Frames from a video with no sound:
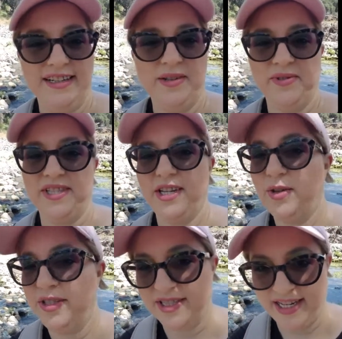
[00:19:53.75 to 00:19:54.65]
It was the
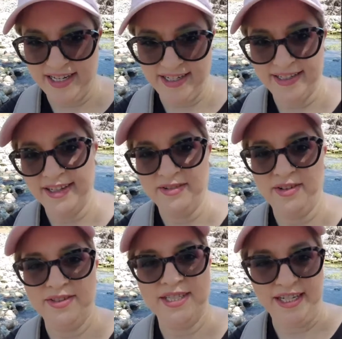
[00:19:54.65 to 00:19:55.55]
cutest thing I've
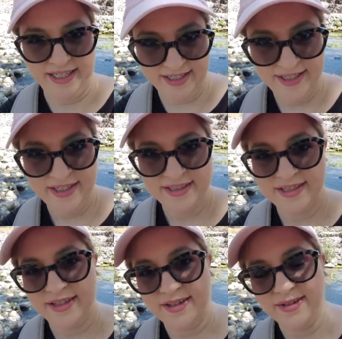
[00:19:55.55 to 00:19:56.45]
ever seen.
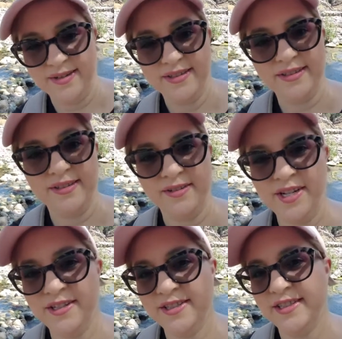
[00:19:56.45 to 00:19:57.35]
So
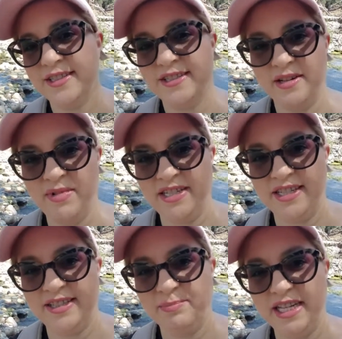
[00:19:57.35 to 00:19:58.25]
O'Neill is an
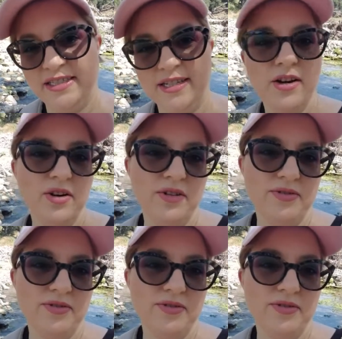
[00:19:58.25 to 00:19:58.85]
amazing place to go.